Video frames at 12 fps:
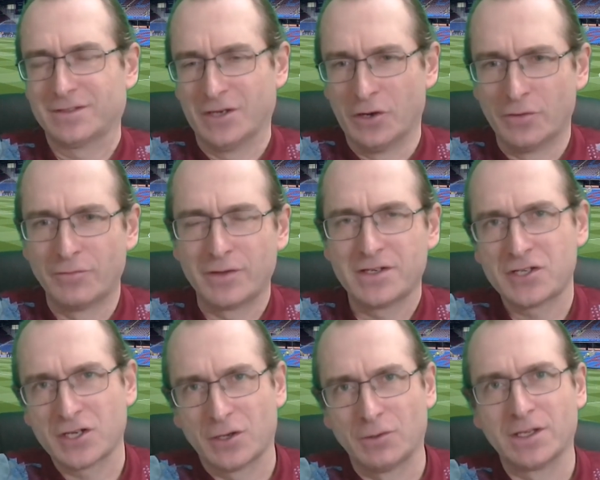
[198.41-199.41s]

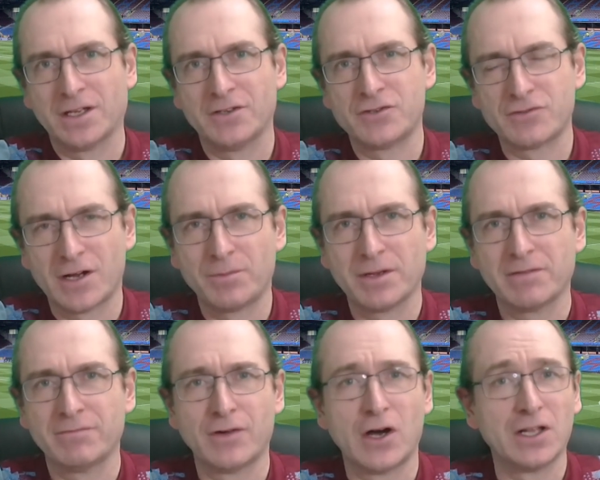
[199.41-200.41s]
over-the-shoulder
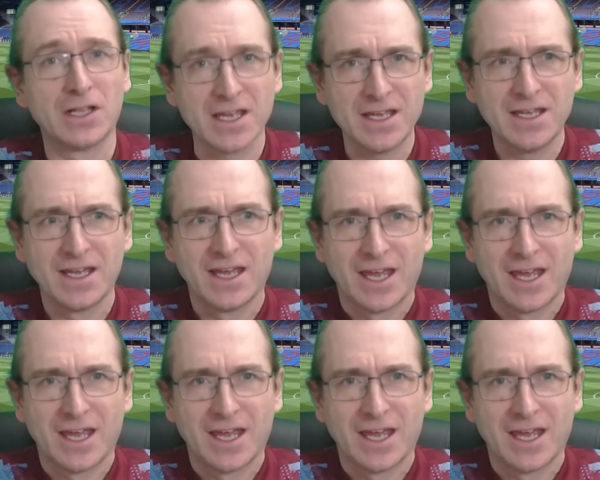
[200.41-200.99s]
dropping volley,